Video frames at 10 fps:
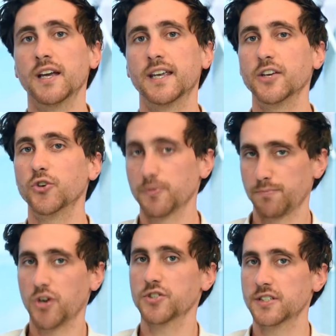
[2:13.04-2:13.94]
get your
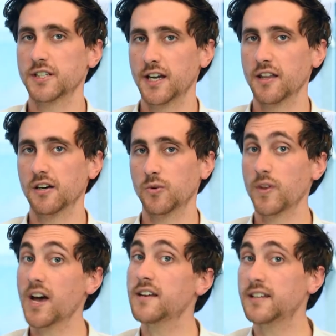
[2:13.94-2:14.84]
deposit together
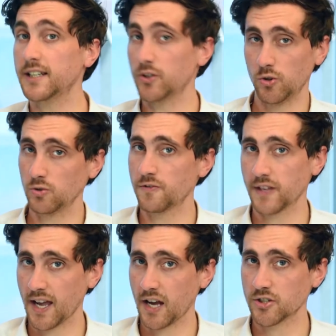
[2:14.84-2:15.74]
without needing all of
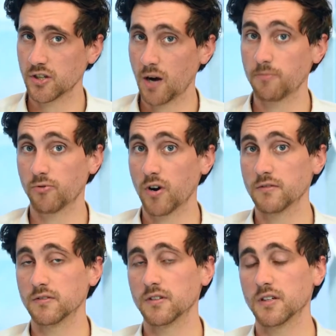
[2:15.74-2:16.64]
the cash up
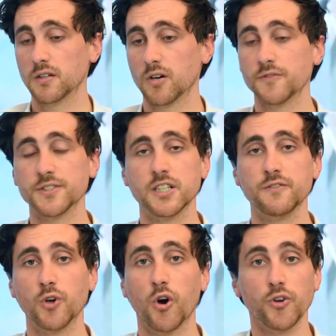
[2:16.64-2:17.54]
front. Obviously,
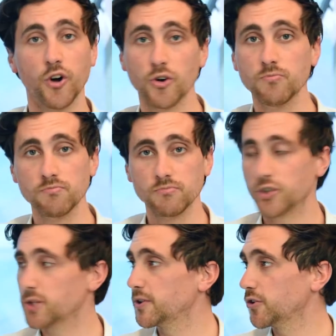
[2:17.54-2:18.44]
if you own a home,
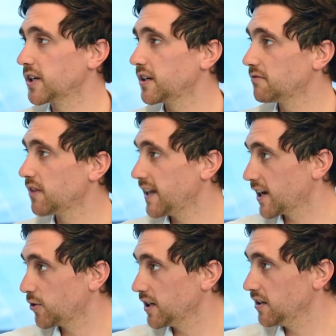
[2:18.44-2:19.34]
you can be looking at an
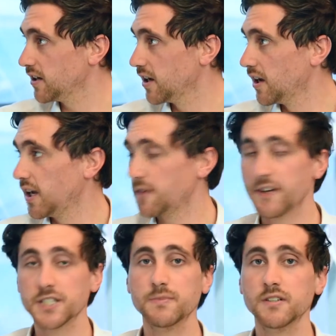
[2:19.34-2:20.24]
equity
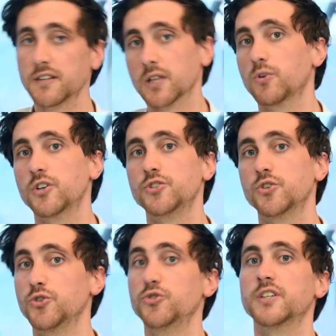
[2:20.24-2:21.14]
investment. In other words,
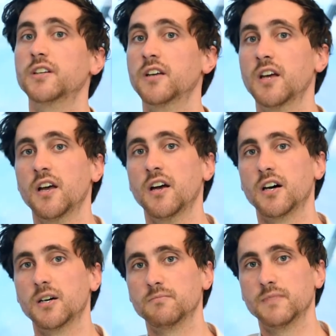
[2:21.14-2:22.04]
you're using
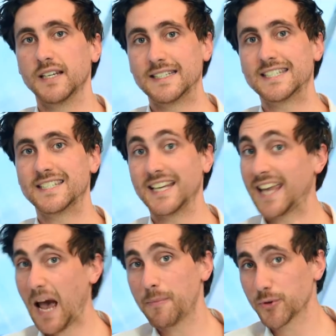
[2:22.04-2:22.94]
existing
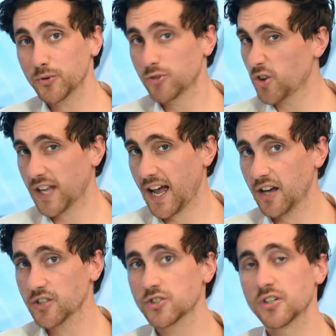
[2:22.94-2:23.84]
capital, not
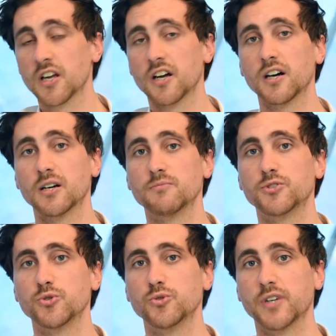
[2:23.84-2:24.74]
cash,
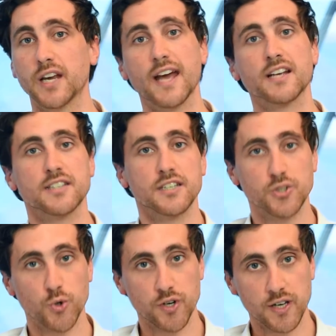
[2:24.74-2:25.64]
to get access
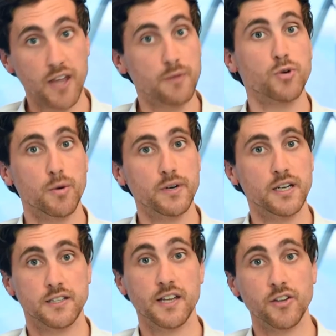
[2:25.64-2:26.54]
to another
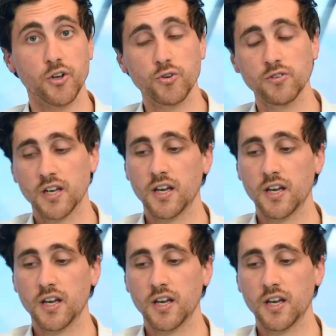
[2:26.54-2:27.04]
property and another loan.